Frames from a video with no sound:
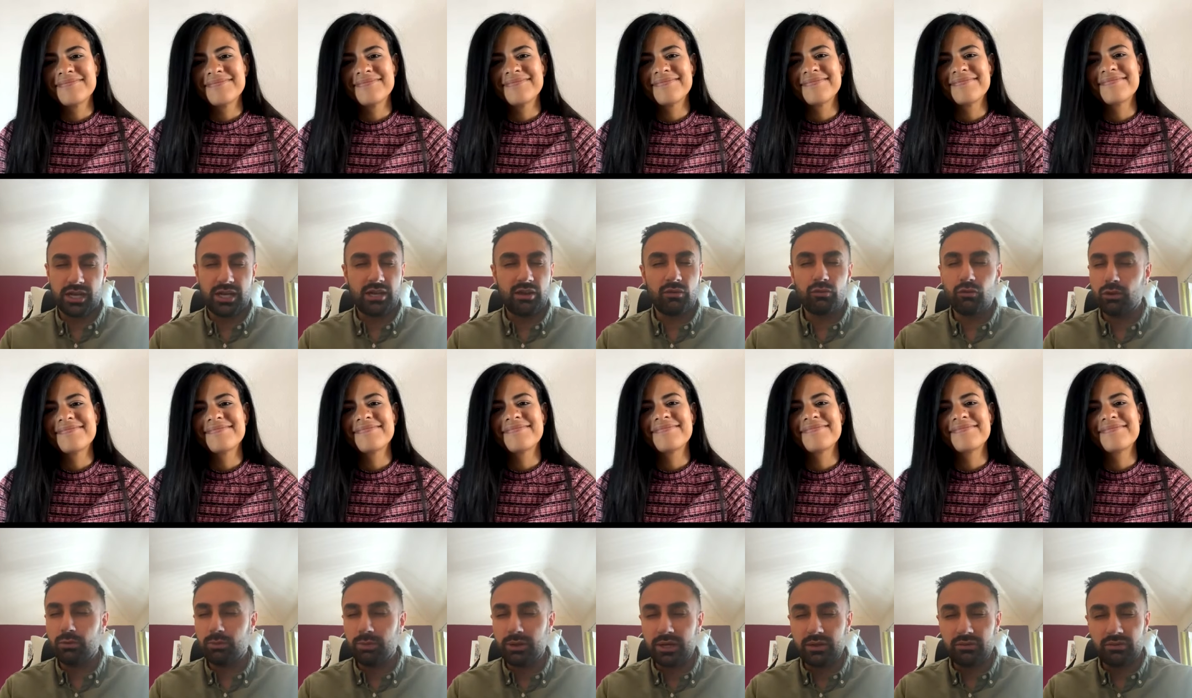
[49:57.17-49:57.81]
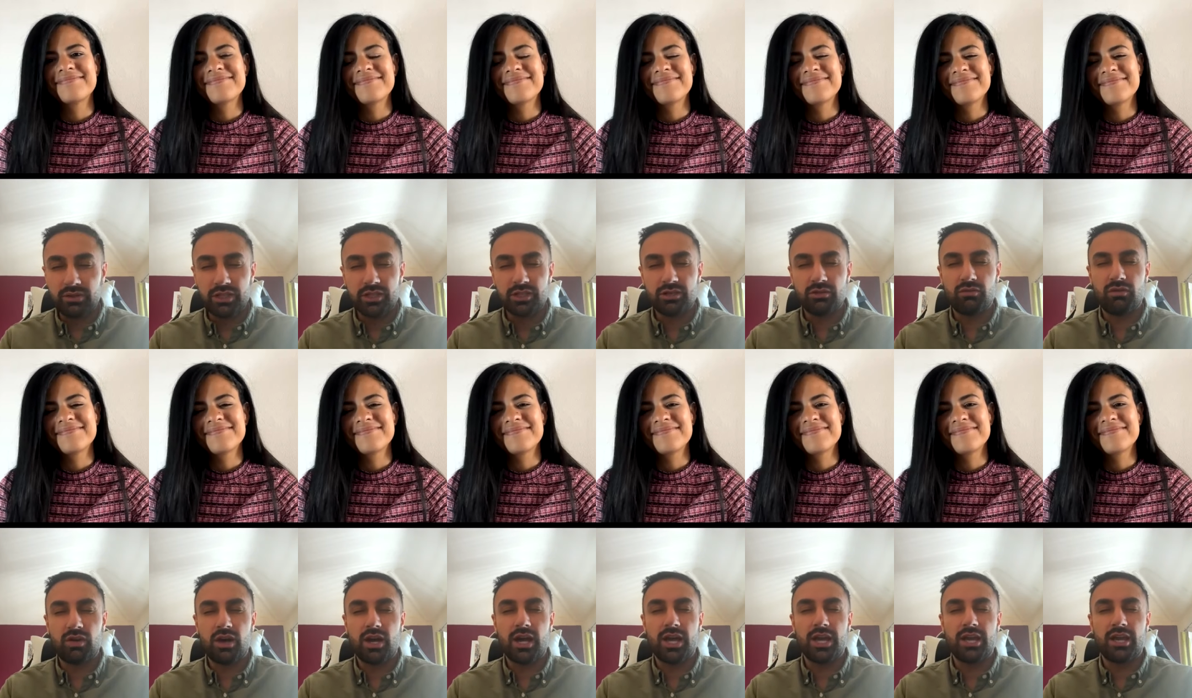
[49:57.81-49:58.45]
Speaker 1: And if you believe in the
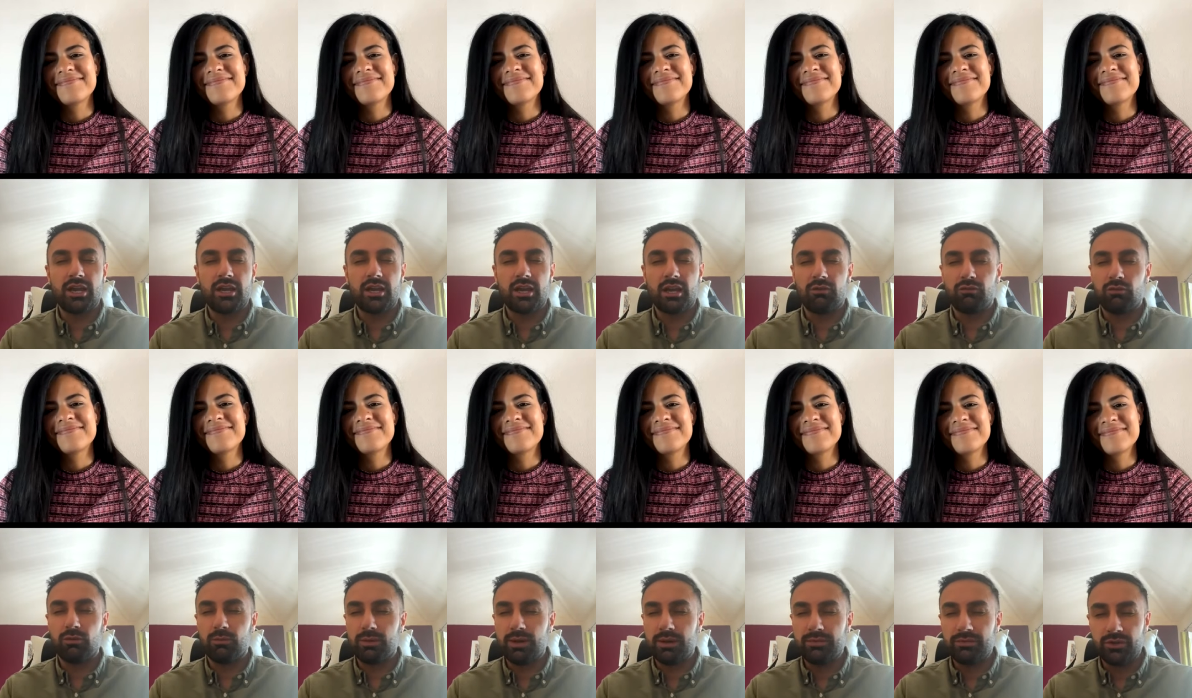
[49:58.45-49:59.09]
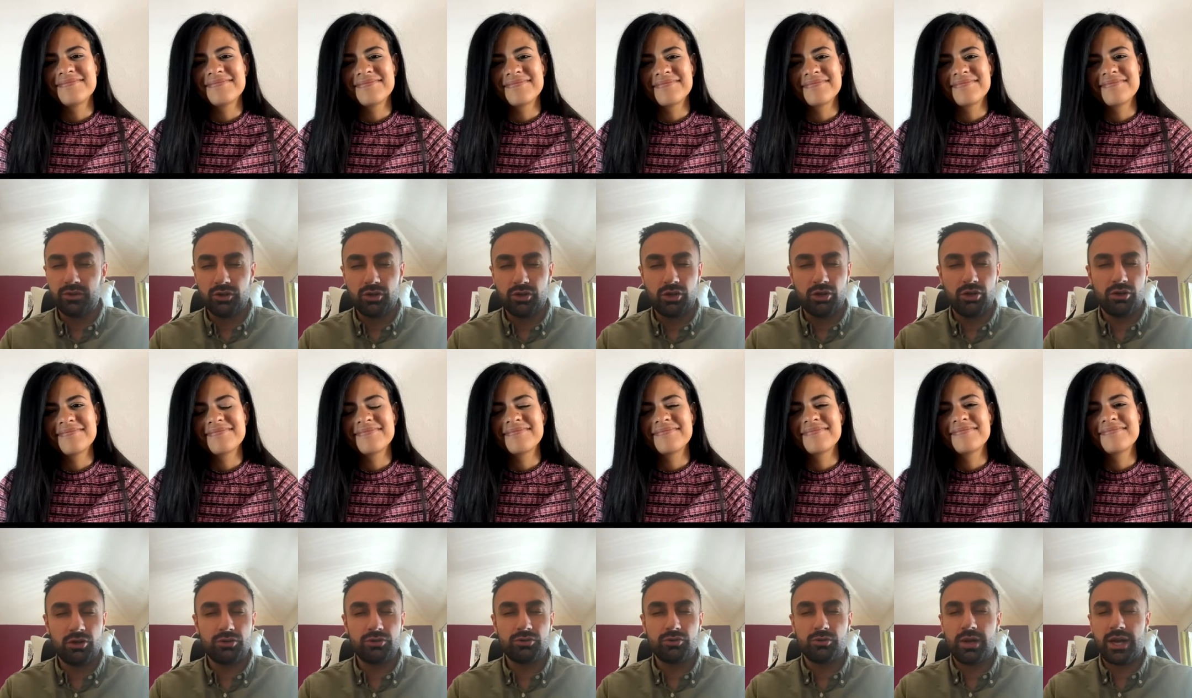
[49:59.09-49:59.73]
divine, if you believe in
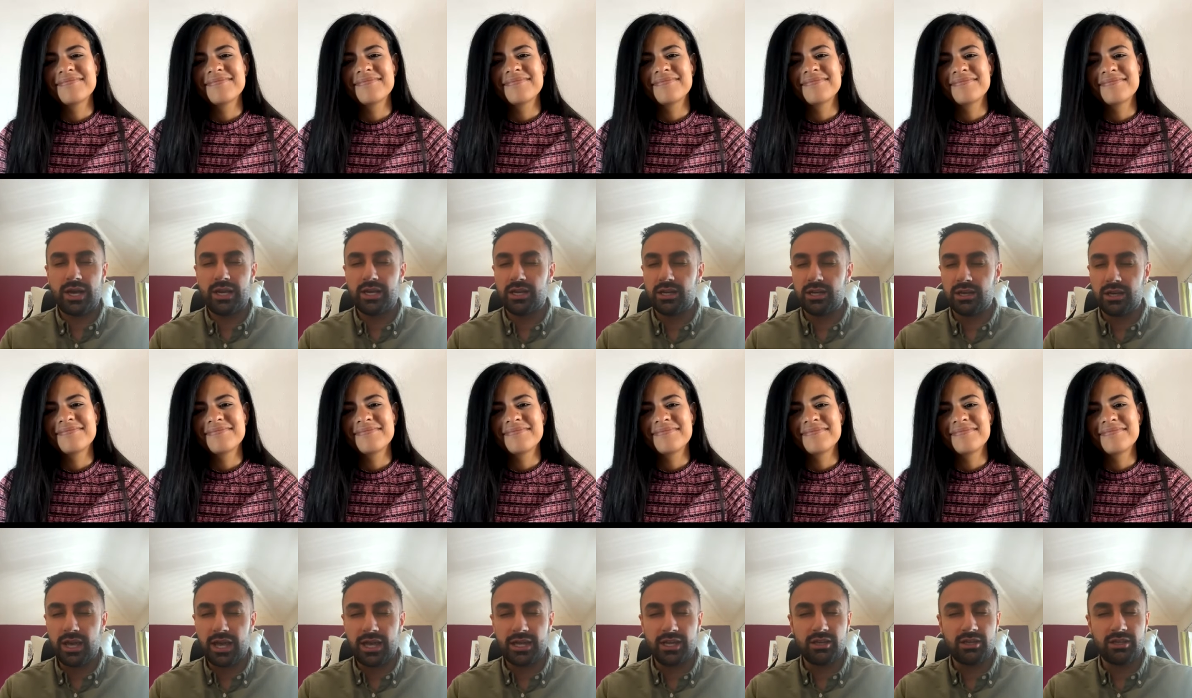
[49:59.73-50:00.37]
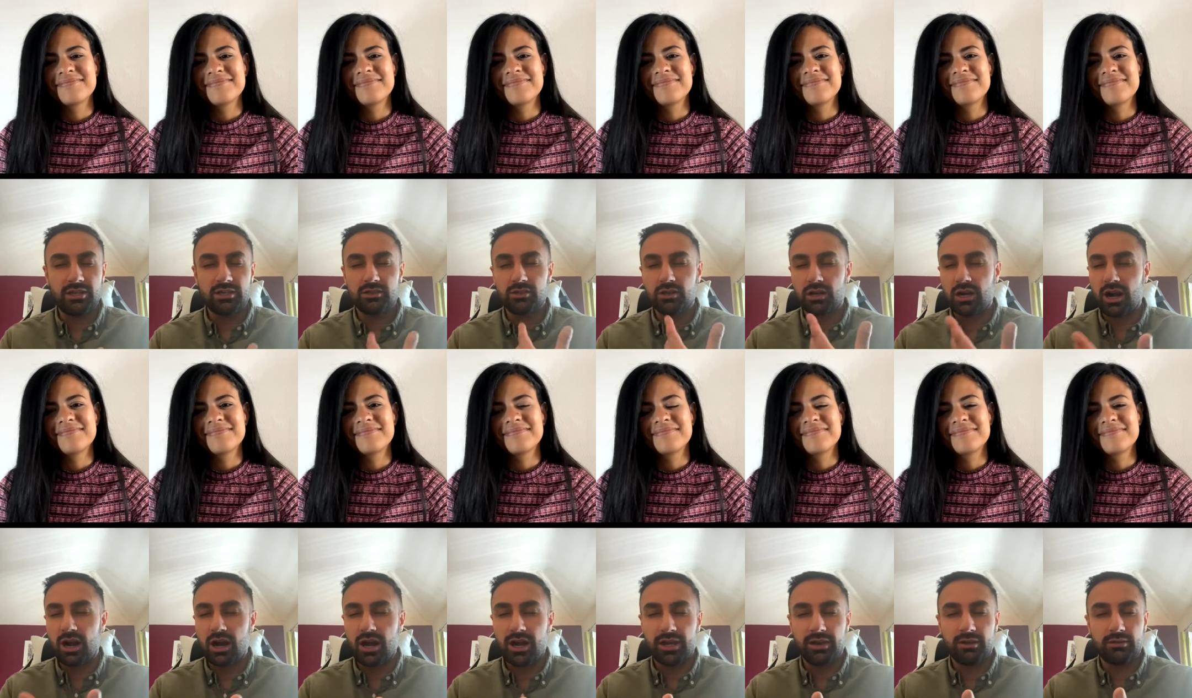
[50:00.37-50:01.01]
God or any any other sort of
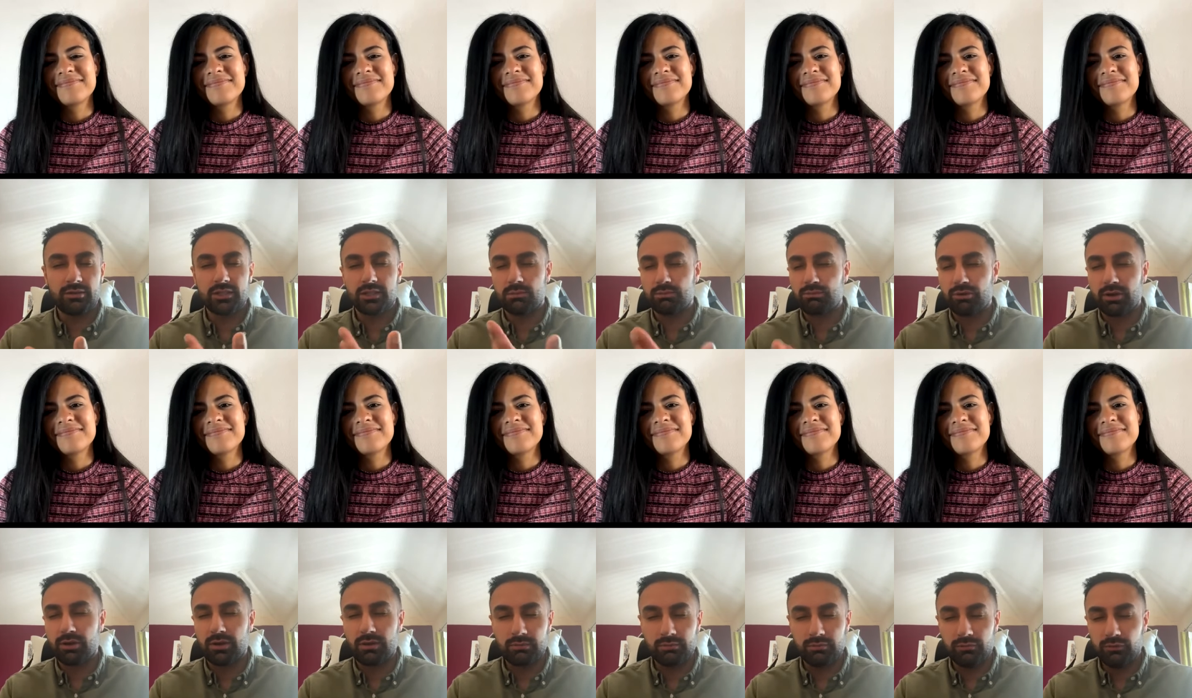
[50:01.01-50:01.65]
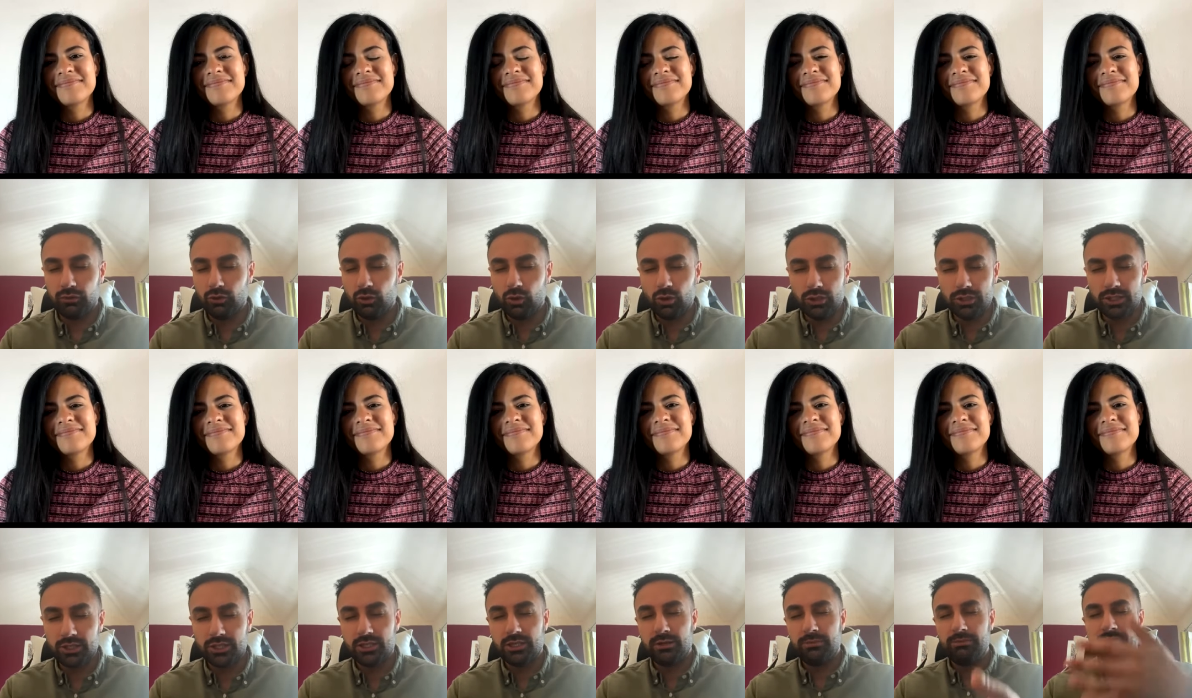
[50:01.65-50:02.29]
higher supreme
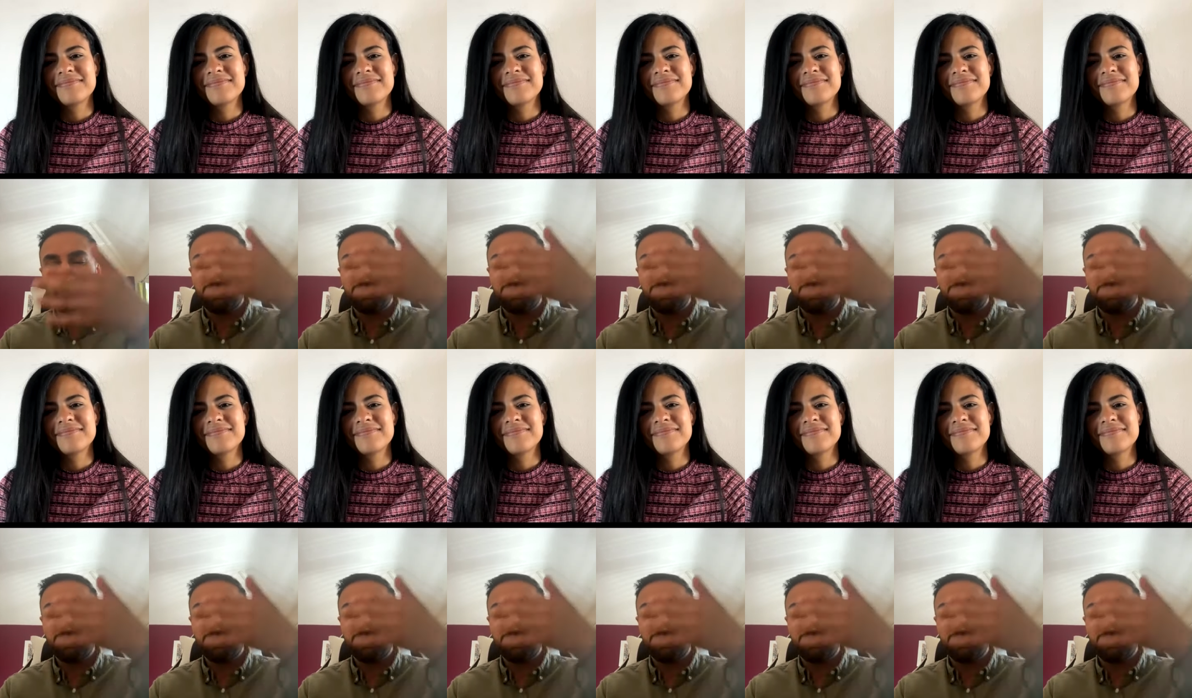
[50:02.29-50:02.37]
force,